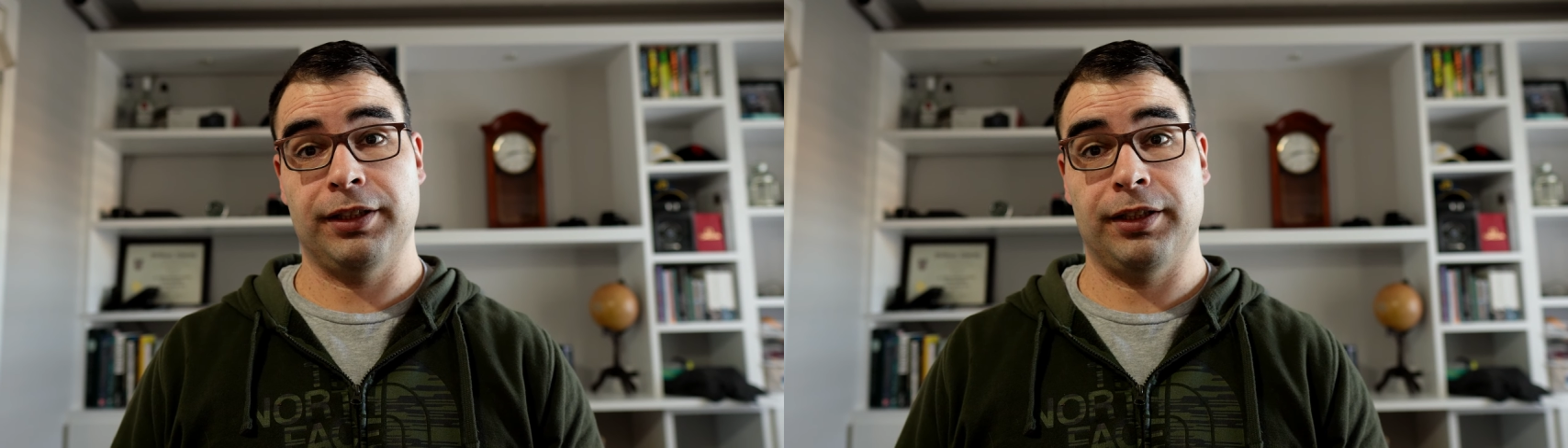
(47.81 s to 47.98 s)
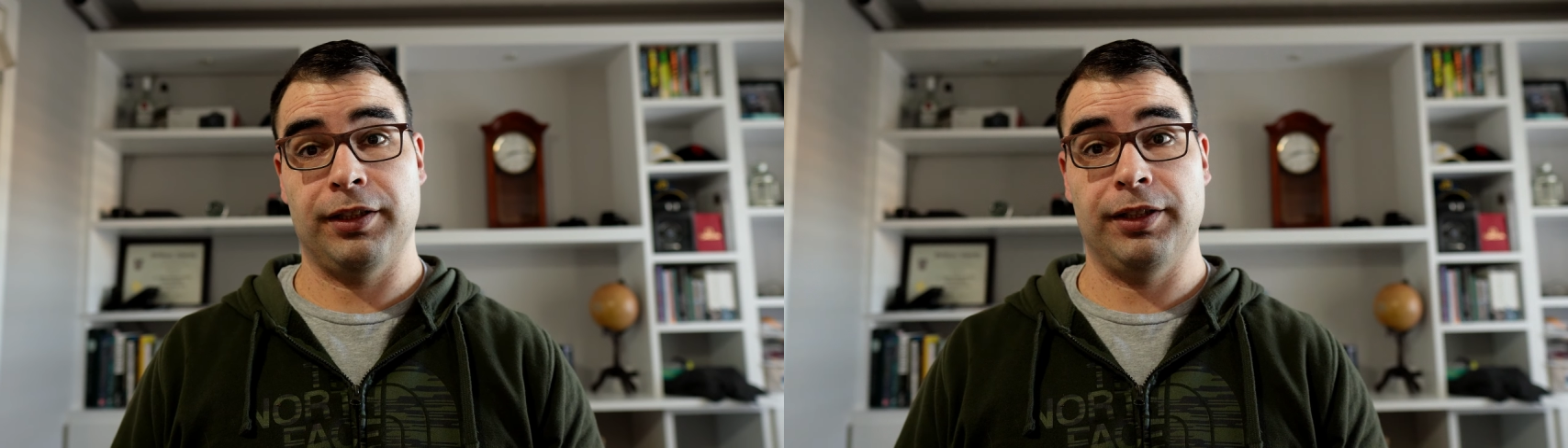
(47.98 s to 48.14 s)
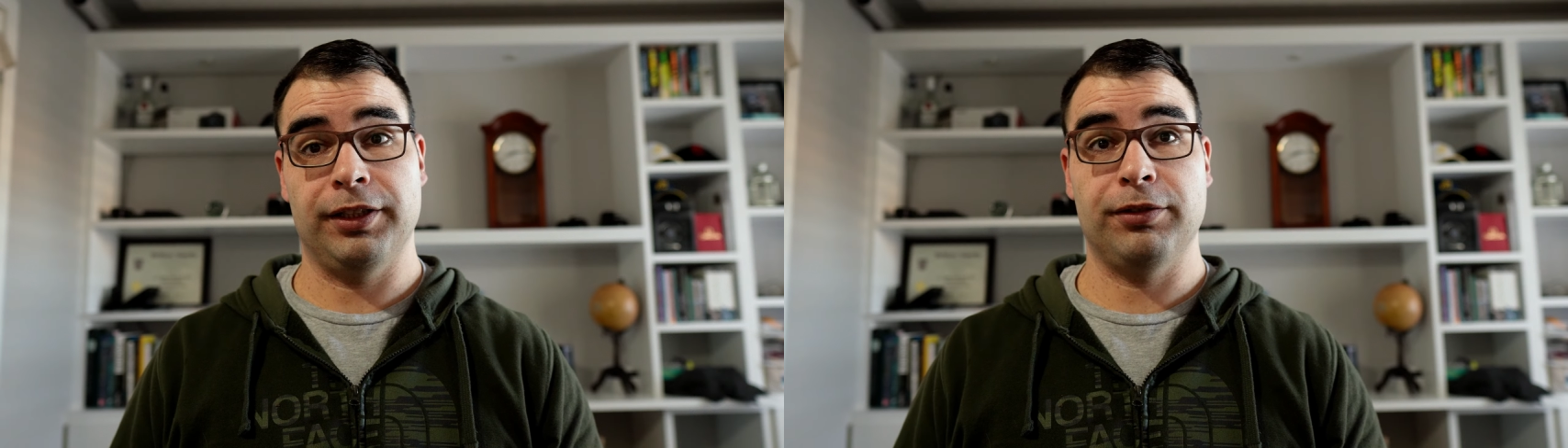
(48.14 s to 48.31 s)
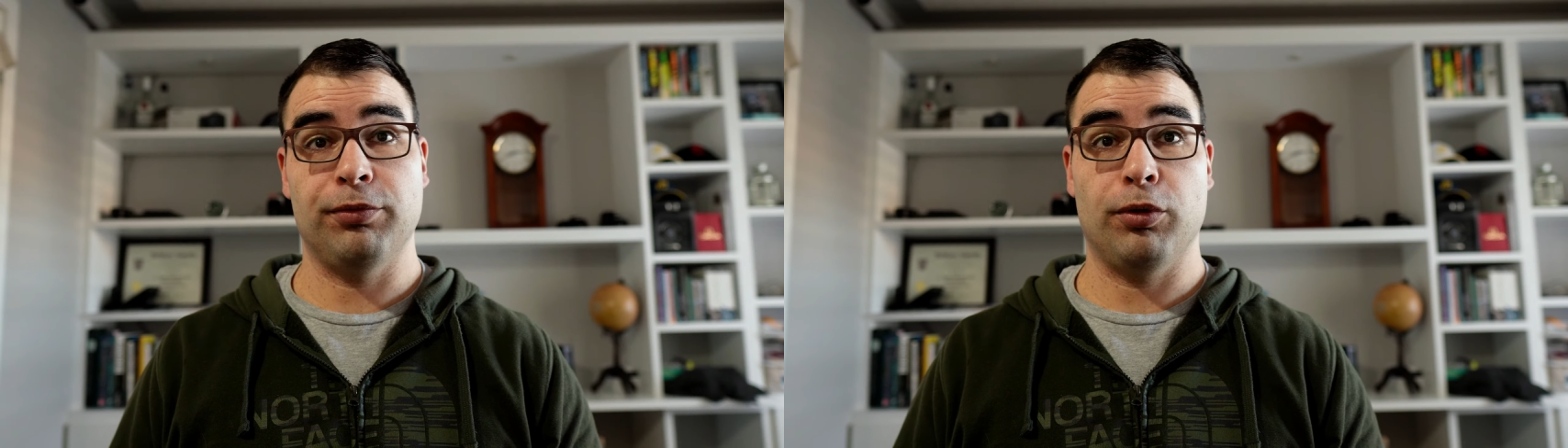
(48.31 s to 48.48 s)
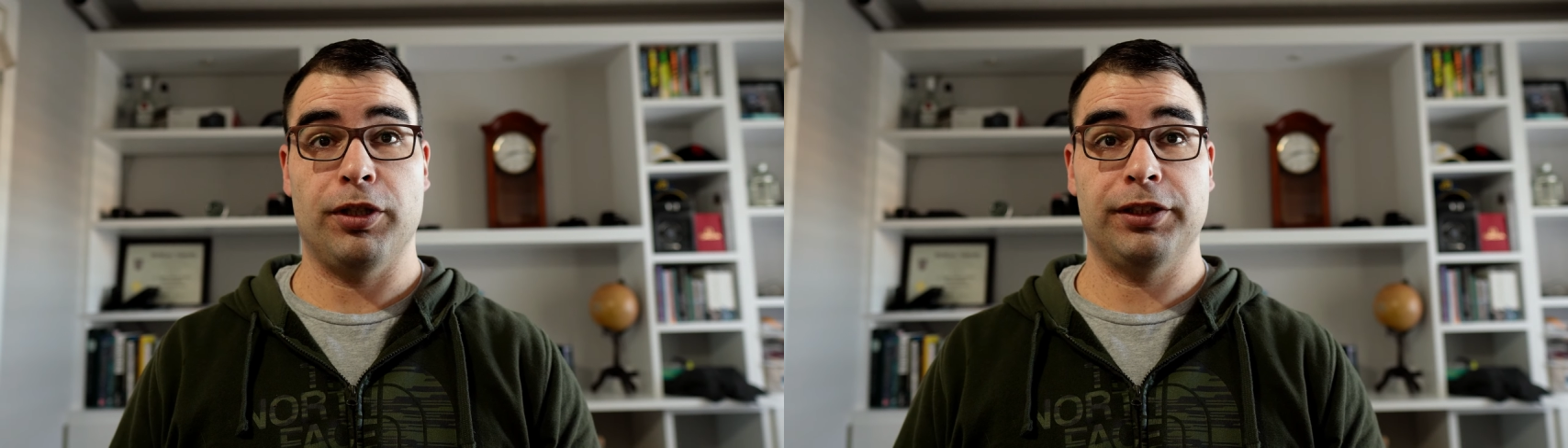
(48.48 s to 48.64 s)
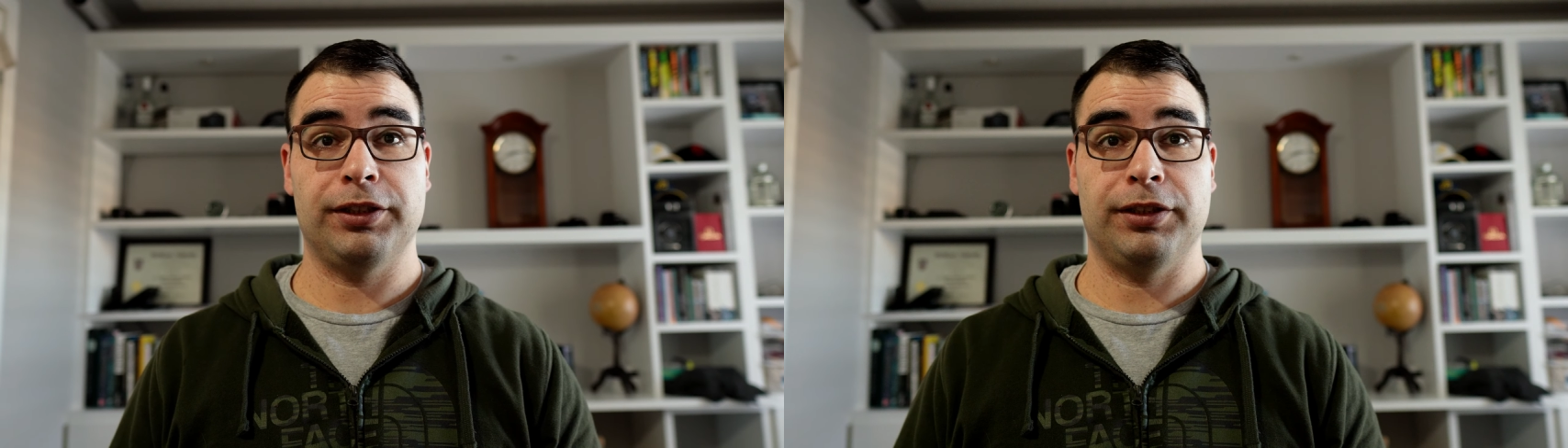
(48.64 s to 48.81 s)
this
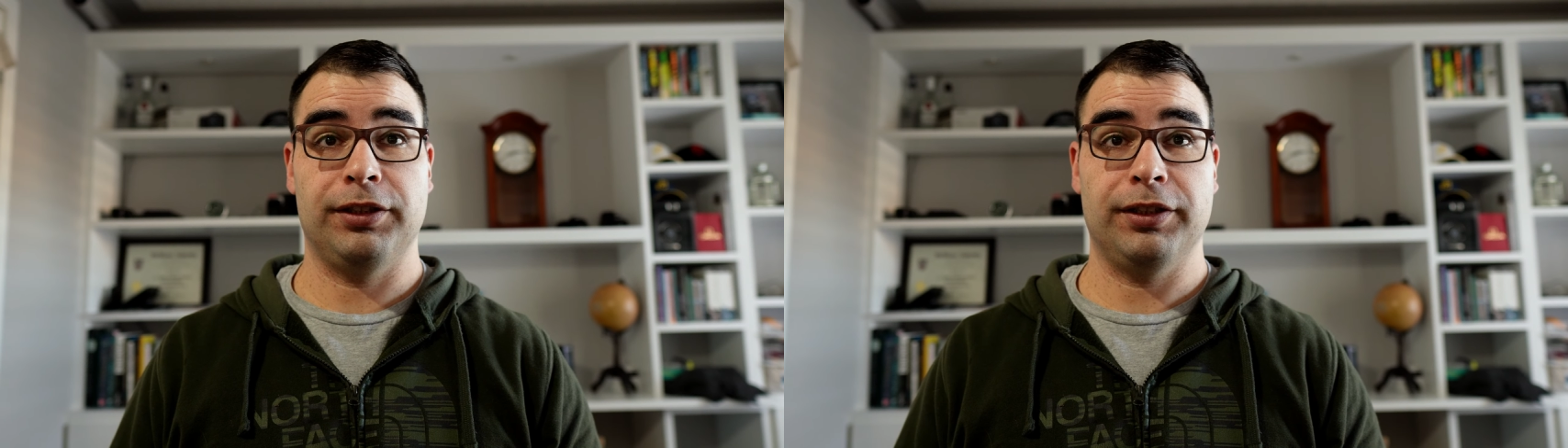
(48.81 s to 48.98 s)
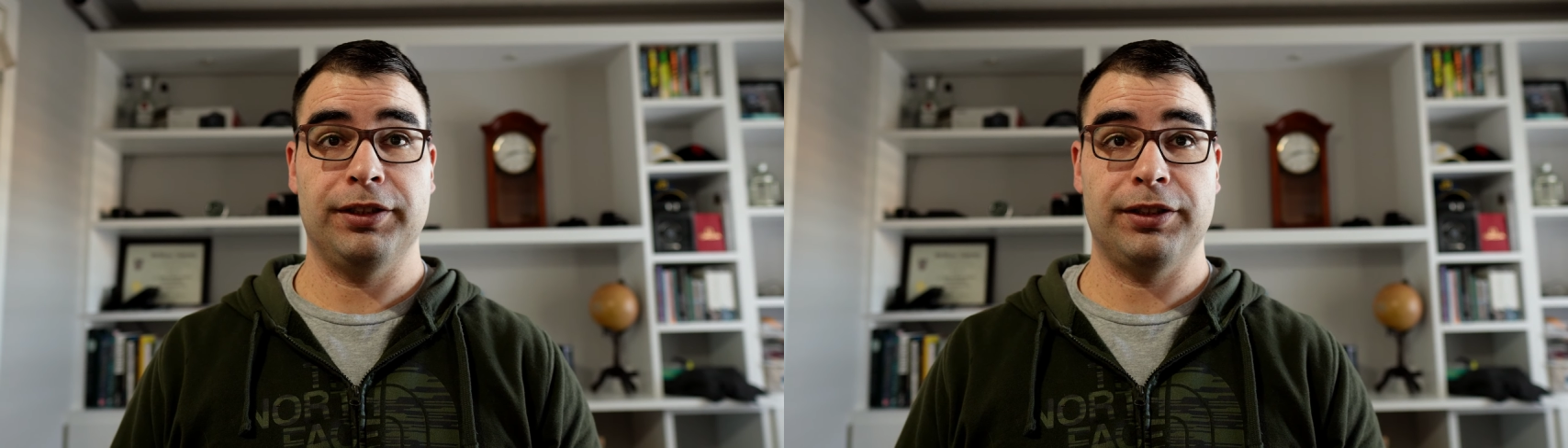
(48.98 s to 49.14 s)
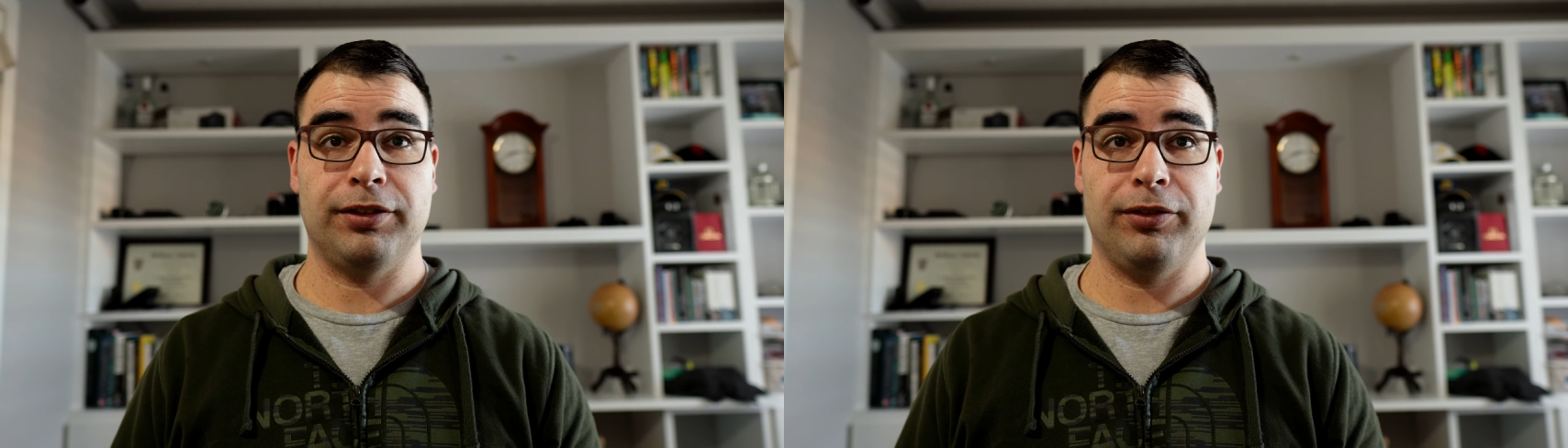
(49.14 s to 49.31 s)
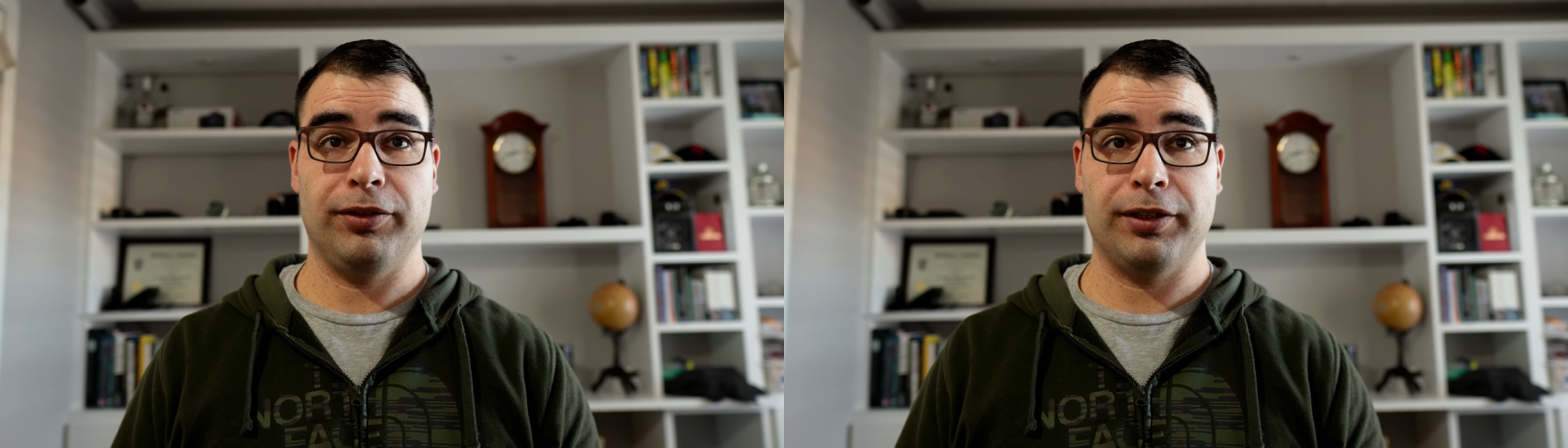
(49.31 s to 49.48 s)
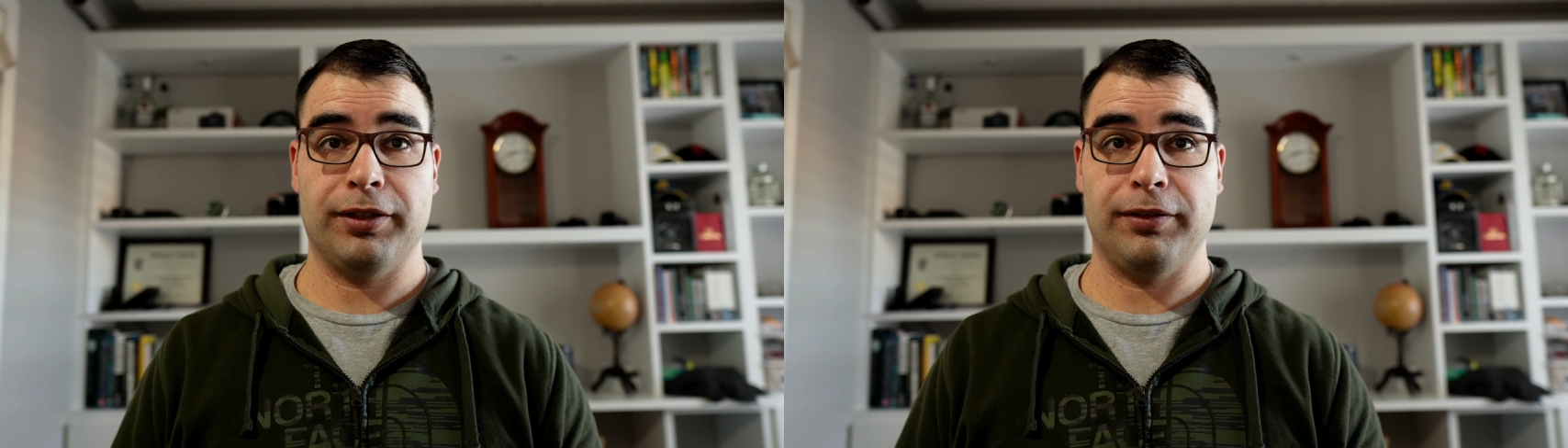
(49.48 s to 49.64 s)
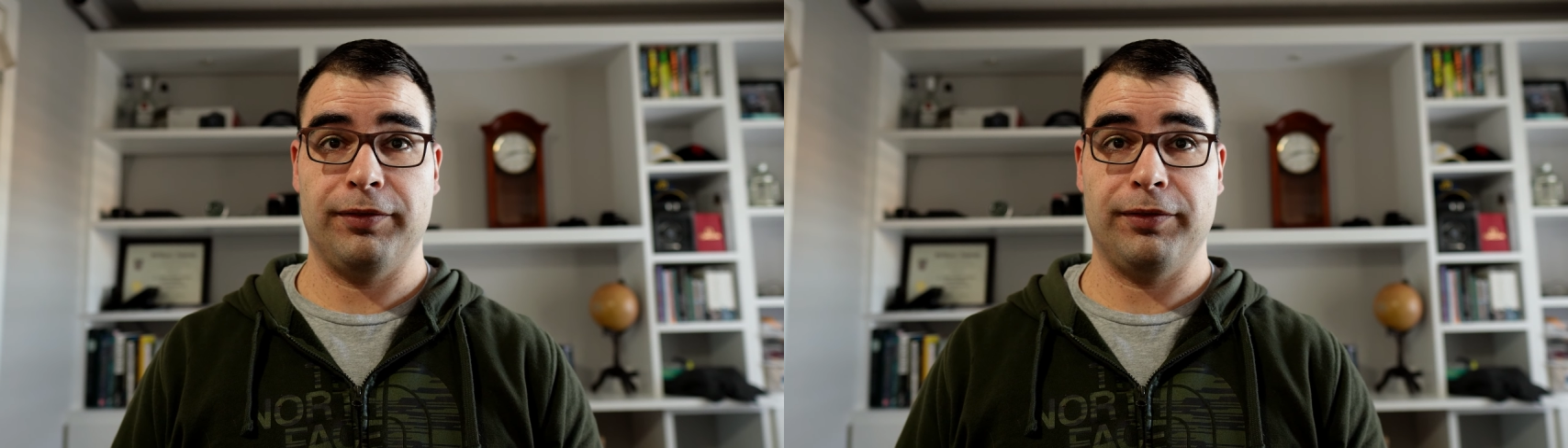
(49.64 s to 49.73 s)
watch does look